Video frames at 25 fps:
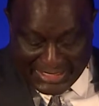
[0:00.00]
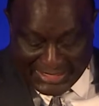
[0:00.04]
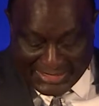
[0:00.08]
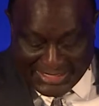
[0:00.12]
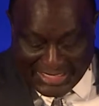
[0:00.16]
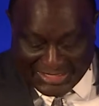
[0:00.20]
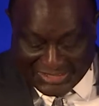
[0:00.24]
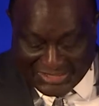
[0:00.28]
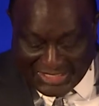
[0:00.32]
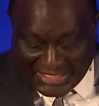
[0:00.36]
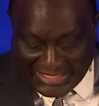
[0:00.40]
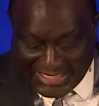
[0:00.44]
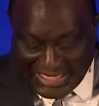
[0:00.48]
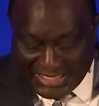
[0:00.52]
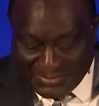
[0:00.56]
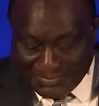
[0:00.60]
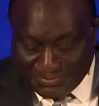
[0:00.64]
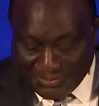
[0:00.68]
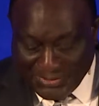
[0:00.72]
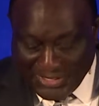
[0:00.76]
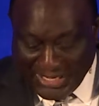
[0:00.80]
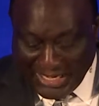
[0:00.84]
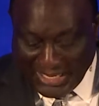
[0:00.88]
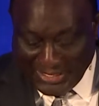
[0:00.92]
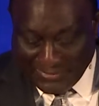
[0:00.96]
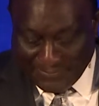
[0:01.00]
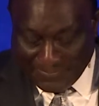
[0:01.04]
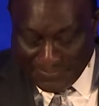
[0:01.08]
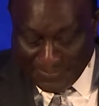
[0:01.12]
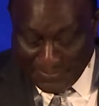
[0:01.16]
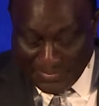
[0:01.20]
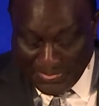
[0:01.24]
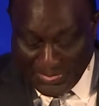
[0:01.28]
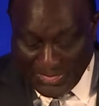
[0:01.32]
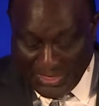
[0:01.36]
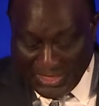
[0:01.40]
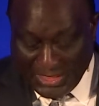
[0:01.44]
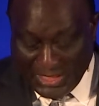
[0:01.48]
The second pillar
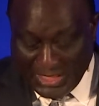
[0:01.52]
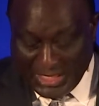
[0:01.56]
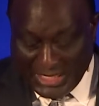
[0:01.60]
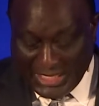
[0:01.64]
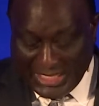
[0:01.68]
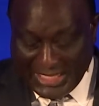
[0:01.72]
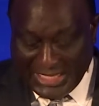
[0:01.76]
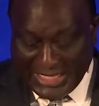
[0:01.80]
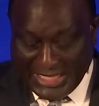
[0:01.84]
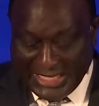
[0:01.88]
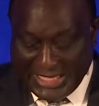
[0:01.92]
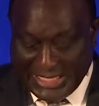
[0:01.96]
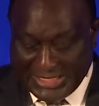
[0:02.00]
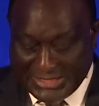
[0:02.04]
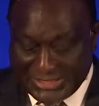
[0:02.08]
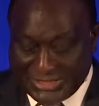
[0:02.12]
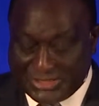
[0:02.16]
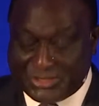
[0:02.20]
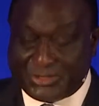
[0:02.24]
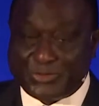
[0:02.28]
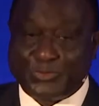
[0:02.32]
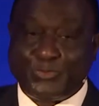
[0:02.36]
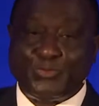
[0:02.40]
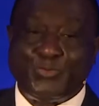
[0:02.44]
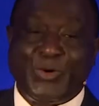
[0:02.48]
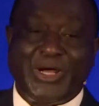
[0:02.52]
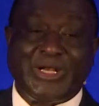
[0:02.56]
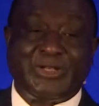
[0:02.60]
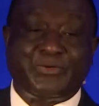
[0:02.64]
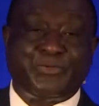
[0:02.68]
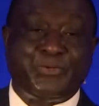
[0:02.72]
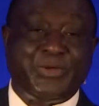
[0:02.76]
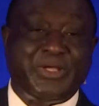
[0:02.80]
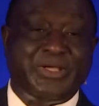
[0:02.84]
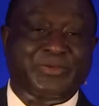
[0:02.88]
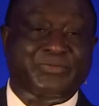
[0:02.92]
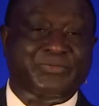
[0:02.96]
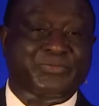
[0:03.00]
is what
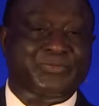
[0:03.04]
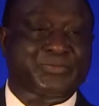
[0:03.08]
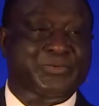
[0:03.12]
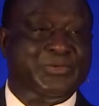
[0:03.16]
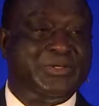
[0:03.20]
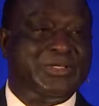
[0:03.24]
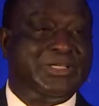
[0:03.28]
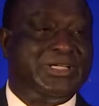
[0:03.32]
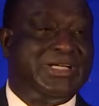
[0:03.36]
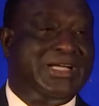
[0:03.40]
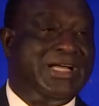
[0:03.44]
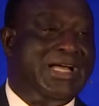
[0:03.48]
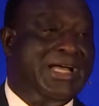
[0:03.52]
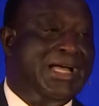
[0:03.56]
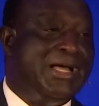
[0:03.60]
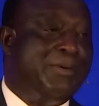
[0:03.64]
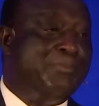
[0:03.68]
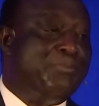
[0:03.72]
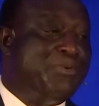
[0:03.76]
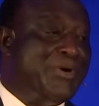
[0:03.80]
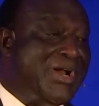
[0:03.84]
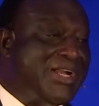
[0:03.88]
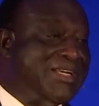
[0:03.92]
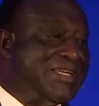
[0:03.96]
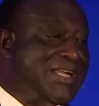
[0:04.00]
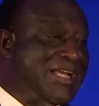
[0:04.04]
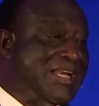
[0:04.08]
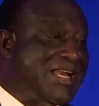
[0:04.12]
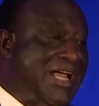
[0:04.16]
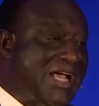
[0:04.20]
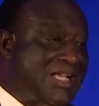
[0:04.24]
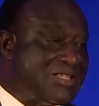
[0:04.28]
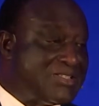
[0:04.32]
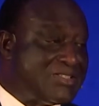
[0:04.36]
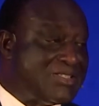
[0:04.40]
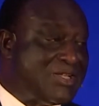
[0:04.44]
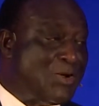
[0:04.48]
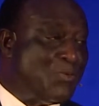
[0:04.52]
we've branded
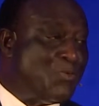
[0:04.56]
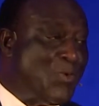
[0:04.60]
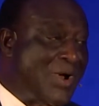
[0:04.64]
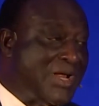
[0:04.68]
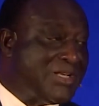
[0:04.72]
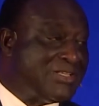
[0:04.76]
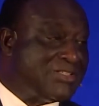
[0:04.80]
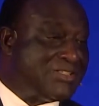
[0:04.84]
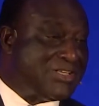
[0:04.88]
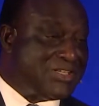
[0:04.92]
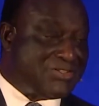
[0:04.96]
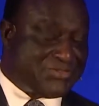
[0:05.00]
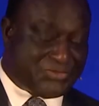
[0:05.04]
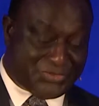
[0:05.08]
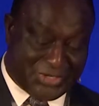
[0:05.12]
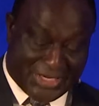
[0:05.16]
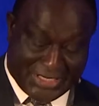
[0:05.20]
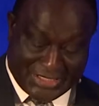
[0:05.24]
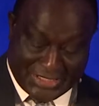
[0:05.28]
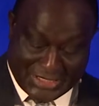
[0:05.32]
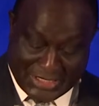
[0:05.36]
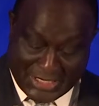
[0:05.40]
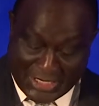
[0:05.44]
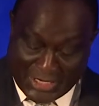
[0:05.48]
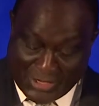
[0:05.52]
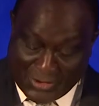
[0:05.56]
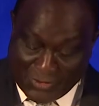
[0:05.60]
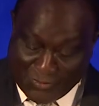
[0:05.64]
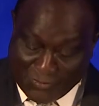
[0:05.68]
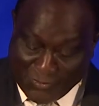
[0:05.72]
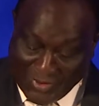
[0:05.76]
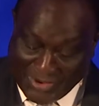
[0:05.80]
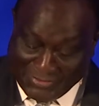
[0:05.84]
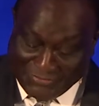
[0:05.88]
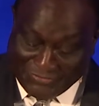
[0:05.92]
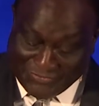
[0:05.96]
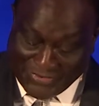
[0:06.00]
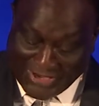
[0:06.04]
as the One District,
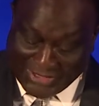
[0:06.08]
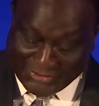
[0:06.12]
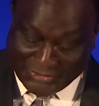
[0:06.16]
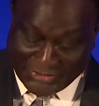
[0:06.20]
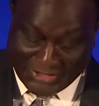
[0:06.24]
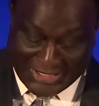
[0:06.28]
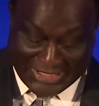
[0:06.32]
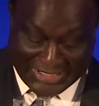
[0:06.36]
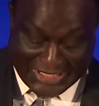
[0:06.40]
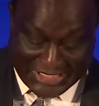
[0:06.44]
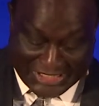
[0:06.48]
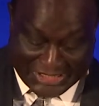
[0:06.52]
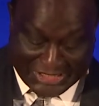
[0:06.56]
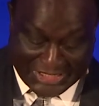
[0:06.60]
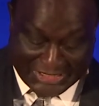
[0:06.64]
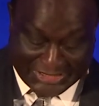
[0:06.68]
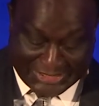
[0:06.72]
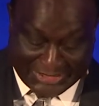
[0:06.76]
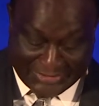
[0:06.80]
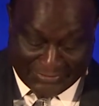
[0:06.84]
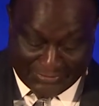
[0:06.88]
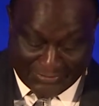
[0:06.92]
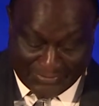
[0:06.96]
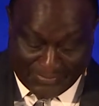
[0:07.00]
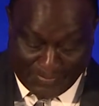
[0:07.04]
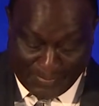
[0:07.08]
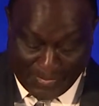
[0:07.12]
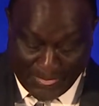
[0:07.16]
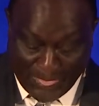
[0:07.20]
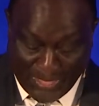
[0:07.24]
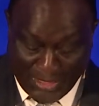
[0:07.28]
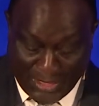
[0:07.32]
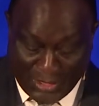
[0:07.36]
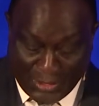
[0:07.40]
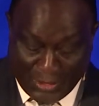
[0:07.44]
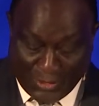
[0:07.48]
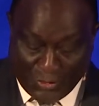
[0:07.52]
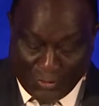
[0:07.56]
One Factory initiative,
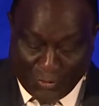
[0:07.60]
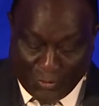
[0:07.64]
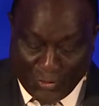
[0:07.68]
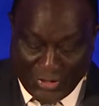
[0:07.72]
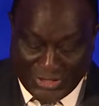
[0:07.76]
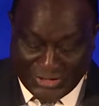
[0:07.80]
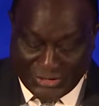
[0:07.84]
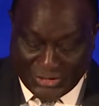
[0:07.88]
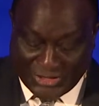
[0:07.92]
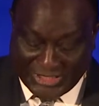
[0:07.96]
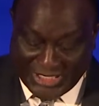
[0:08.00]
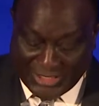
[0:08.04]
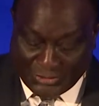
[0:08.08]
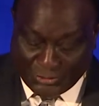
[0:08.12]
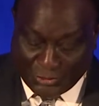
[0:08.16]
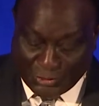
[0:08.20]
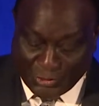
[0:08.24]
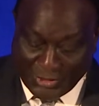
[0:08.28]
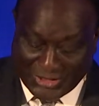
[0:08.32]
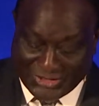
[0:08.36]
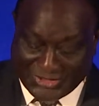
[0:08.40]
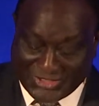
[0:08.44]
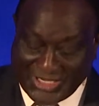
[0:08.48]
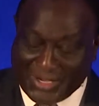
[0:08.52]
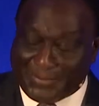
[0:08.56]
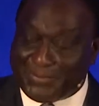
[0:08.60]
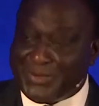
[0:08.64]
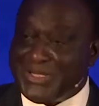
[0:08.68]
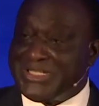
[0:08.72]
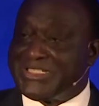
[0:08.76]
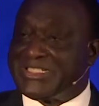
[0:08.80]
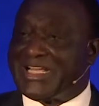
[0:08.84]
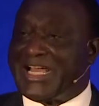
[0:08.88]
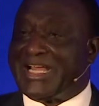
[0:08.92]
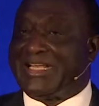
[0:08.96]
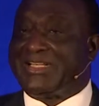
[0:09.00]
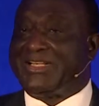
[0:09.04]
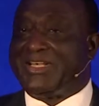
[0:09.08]
which seeks to establish
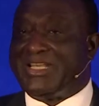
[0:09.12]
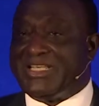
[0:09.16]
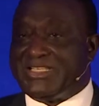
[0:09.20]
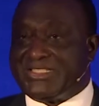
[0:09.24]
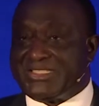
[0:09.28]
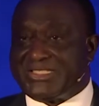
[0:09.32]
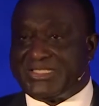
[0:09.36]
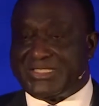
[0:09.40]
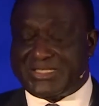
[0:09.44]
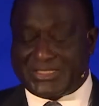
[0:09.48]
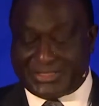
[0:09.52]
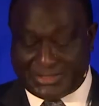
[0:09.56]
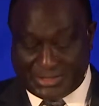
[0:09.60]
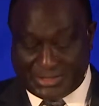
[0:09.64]
at least